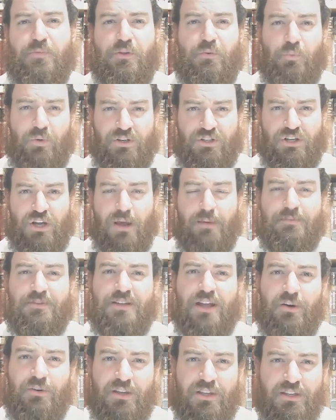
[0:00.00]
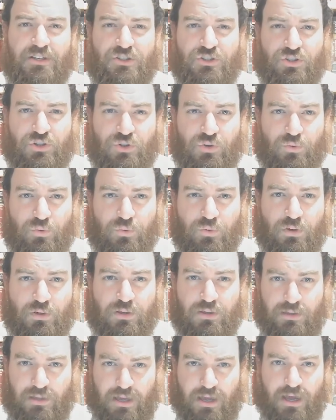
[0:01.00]
which comes down into
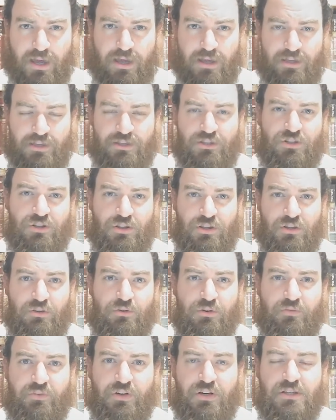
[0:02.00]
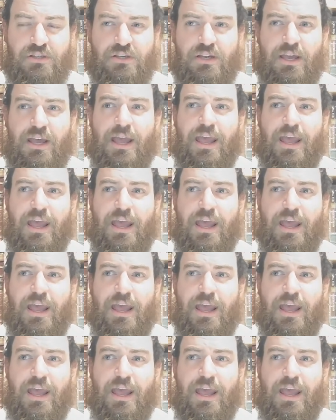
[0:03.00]
uh, into the universe,